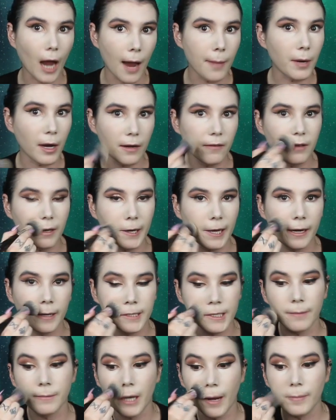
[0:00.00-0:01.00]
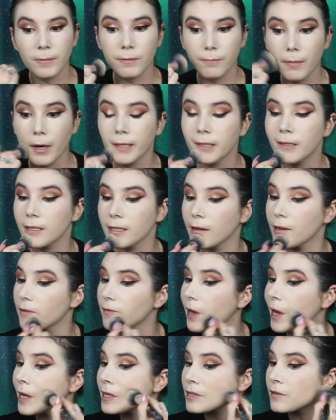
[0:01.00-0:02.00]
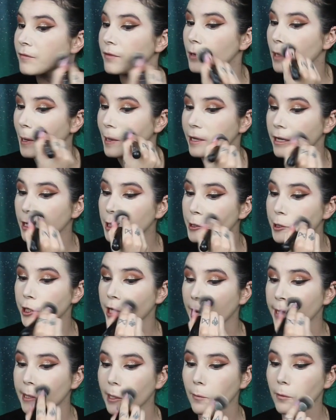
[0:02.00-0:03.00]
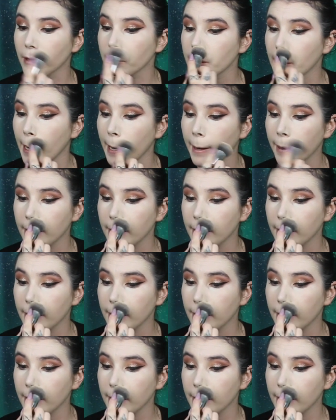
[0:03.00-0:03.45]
I'm not even kidding, sometimes months in advance for like each night that we're there,